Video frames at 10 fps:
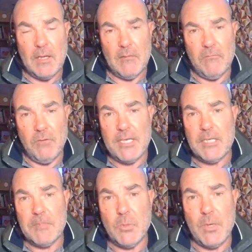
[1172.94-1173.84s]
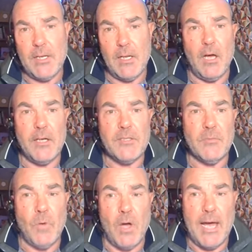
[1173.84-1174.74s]
reading between the lines of
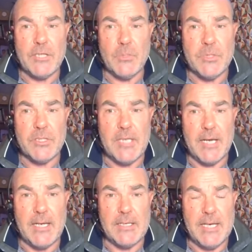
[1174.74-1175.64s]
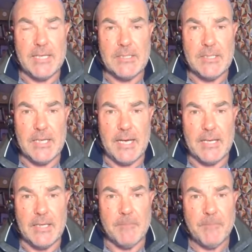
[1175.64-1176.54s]
what Ash was saying yesterday,
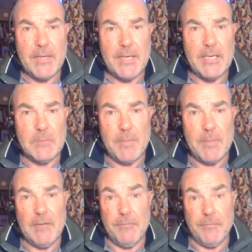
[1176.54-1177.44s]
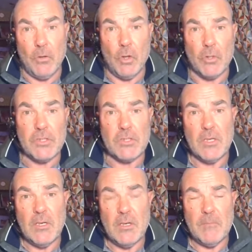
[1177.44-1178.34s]
that he'd been forced
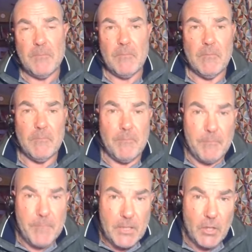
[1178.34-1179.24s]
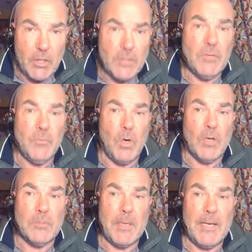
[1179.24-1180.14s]
because of what has
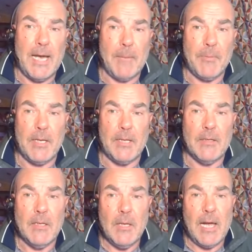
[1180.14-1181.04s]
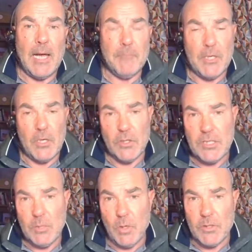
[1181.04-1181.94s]
been happening and because he
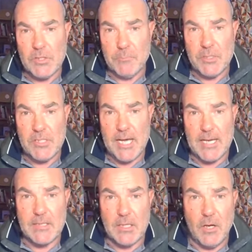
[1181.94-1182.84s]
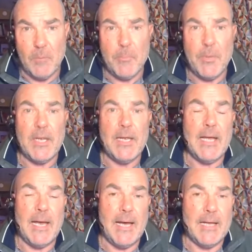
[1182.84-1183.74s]
wants to protect the company
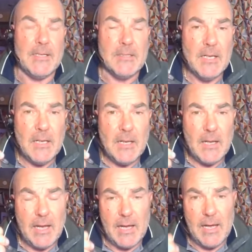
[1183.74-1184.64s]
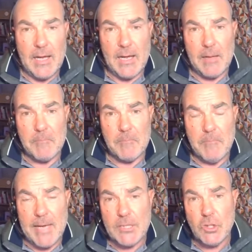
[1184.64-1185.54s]
and uh,
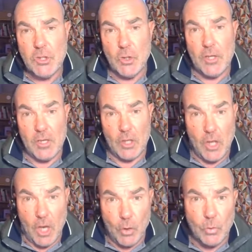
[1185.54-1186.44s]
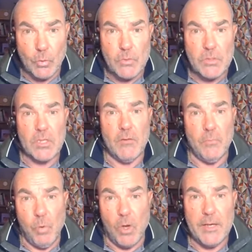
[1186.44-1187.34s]
make sure that the goals
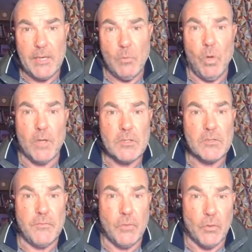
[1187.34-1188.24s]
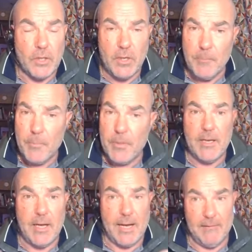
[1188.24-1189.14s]
of what he wants for the
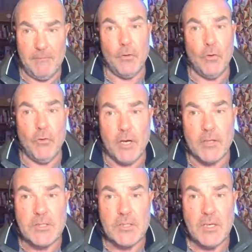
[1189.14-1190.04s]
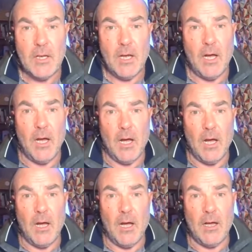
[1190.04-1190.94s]
company and for us
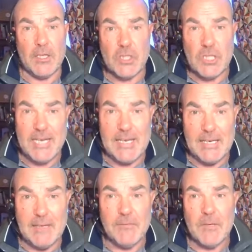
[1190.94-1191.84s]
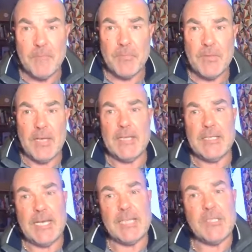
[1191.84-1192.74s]
are achieved, then he's
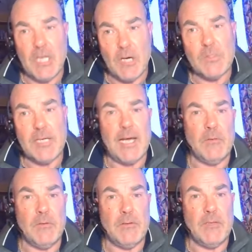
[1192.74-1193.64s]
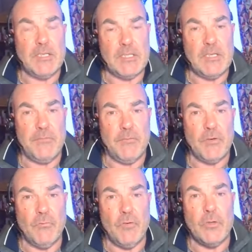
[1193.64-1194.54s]
had to go down this different
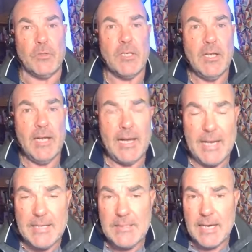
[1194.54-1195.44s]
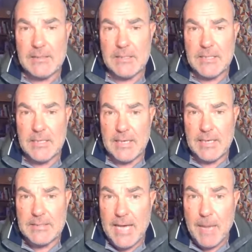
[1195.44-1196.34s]
route. And as actually
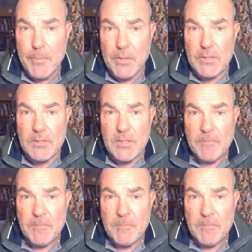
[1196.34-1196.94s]
it's happened,